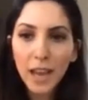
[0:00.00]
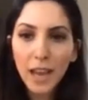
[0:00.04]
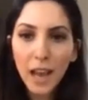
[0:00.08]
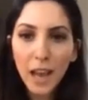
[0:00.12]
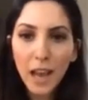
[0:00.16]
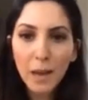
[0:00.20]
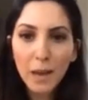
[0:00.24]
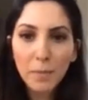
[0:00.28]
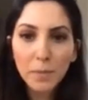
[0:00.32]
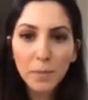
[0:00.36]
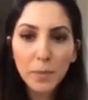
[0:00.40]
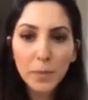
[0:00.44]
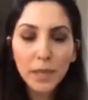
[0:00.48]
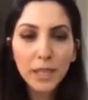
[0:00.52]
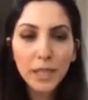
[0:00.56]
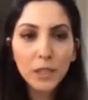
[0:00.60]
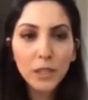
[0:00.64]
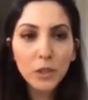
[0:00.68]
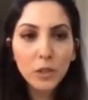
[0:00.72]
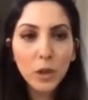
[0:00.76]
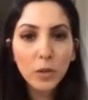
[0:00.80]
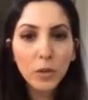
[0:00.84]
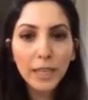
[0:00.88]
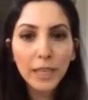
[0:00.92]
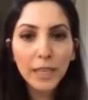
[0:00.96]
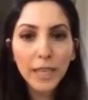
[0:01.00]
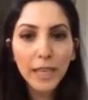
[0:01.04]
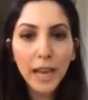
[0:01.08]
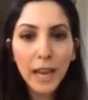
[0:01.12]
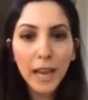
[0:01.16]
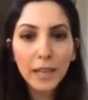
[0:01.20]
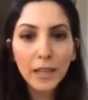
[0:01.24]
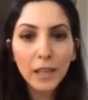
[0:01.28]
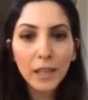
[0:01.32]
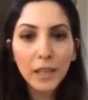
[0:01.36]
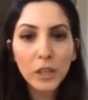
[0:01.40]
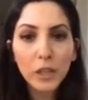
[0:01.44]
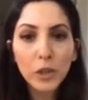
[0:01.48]
But it's already
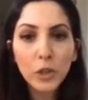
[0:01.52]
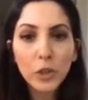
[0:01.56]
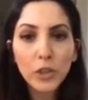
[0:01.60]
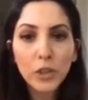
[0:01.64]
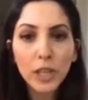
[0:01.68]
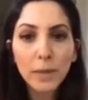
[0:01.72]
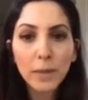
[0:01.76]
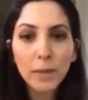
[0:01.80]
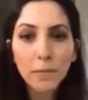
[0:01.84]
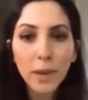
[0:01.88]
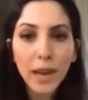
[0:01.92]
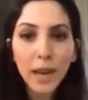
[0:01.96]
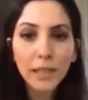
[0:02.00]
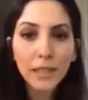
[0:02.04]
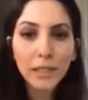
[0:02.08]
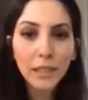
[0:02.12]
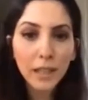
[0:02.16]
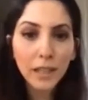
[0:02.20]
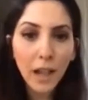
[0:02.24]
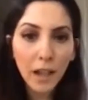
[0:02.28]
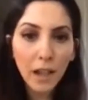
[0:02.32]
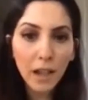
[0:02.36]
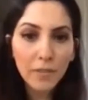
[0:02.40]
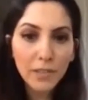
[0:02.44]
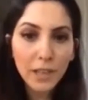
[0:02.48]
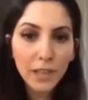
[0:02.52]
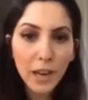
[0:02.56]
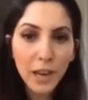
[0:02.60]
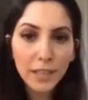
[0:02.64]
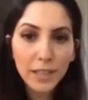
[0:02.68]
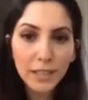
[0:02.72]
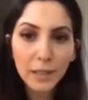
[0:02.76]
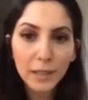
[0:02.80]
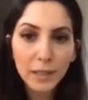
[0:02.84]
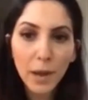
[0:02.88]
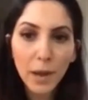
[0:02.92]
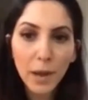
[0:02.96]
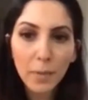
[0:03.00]
had a huge impact in
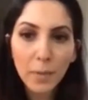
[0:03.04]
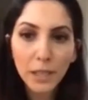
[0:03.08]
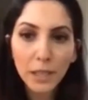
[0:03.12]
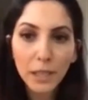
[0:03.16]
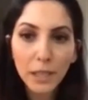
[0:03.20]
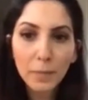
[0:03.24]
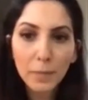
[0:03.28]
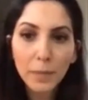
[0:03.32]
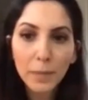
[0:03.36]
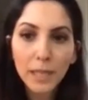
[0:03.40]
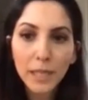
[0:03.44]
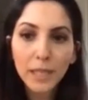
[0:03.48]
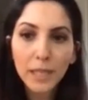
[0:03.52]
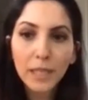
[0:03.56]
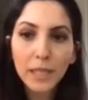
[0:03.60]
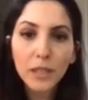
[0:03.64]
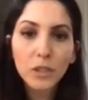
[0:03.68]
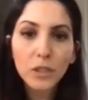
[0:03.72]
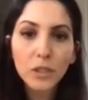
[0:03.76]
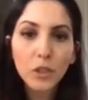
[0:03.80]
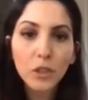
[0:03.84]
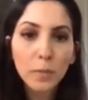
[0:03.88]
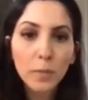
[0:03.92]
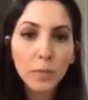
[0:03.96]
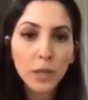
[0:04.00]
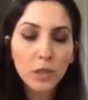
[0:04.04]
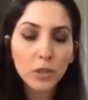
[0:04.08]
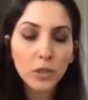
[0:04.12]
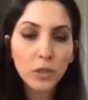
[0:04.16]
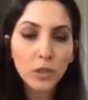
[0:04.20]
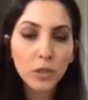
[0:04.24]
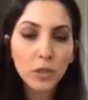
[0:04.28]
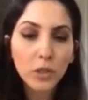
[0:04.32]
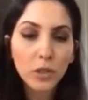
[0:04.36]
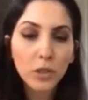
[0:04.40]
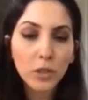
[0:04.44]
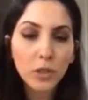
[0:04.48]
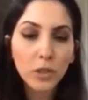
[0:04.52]
galvanising public opinion, so much
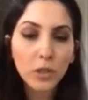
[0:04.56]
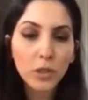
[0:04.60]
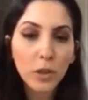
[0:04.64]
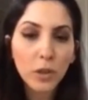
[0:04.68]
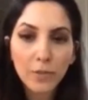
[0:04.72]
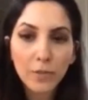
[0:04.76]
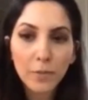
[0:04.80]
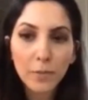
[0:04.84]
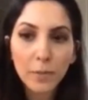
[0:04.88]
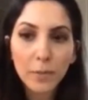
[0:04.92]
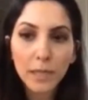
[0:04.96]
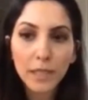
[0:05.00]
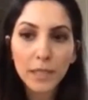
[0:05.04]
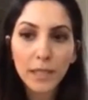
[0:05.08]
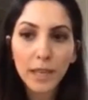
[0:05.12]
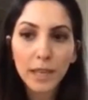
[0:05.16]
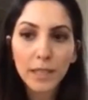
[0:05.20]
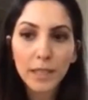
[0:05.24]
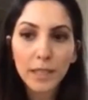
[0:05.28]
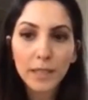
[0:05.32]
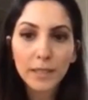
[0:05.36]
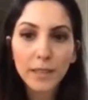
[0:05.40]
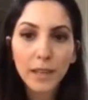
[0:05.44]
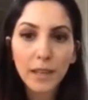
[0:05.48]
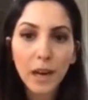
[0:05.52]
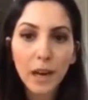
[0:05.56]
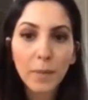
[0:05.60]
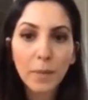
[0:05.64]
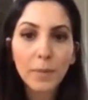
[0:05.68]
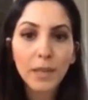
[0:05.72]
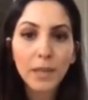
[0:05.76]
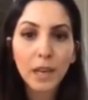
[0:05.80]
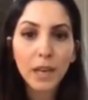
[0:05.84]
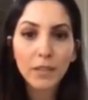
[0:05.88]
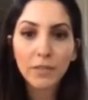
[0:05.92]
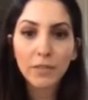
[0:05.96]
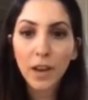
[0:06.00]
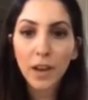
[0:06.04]
so that the government has set up
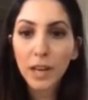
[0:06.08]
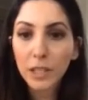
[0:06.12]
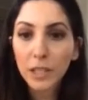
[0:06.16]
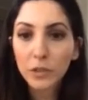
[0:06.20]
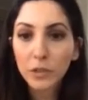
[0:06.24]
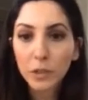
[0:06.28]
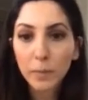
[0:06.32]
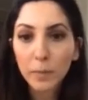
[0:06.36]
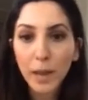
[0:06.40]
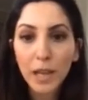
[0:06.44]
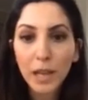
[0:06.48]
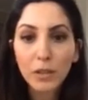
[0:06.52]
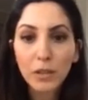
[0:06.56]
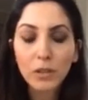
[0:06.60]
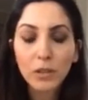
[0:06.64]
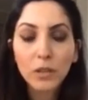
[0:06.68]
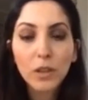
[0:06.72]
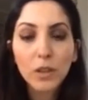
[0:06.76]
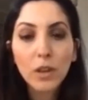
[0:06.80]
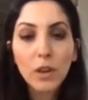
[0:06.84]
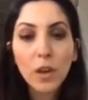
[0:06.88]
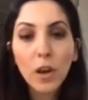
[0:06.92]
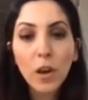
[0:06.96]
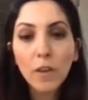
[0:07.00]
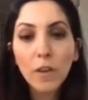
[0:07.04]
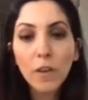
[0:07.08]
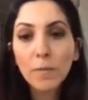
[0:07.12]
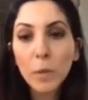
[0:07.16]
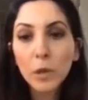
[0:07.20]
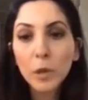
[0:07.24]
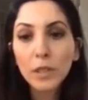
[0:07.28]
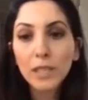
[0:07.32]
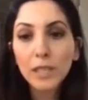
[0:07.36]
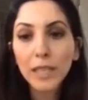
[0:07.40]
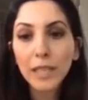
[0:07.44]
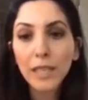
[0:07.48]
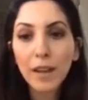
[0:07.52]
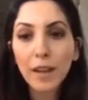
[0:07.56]
an advisory panel of
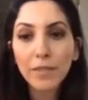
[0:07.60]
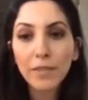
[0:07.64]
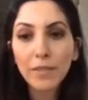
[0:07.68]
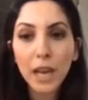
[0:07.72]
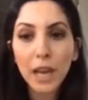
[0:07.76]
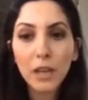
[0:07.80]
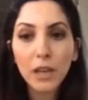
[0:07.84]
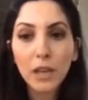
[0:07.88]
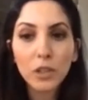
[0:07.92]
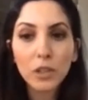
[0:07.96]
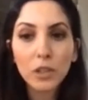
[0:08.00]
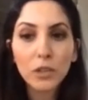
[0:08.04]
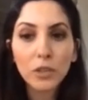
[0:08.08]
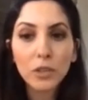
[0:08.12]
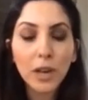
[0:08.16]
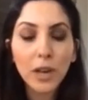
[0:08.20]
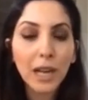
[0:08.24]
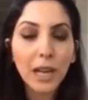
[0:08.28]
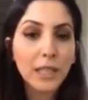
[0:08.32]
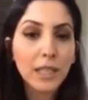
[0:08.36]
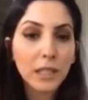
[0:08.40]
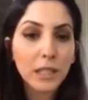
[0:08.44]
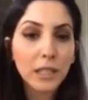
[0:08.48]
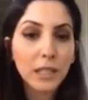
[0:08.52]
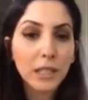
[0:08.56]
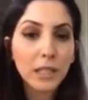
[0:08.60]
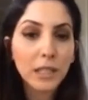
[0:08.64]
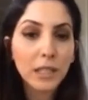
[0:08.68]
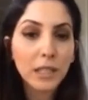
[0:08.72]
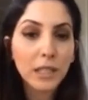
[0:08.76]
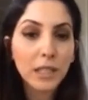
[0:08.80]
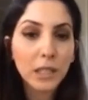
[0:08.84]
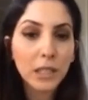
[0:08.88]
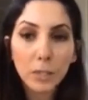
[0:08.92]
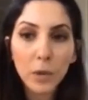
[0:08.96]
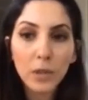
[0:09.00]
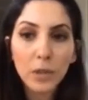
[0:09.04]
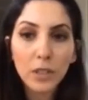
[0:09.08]
mostly Afghan Australians as a
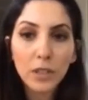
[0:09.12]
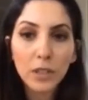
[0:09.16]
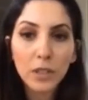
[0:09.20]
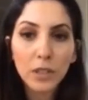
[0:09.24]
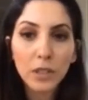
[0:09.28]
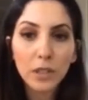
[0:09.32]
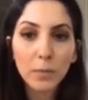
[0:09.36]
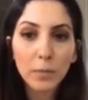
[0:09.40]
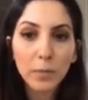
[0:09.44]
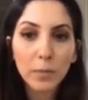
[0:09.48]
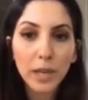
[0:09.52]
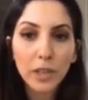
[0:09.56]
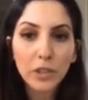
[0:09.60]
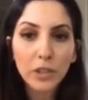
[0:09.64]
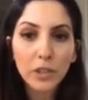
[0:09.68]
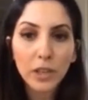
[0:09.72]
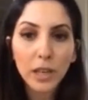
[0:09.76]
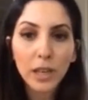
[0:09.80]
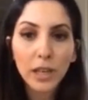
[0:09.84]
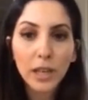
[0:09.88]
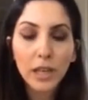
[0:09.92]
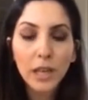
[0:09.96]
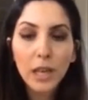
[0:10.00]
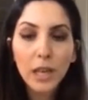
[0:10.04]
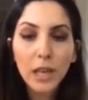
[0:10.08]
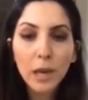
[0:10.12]
response to the pressure.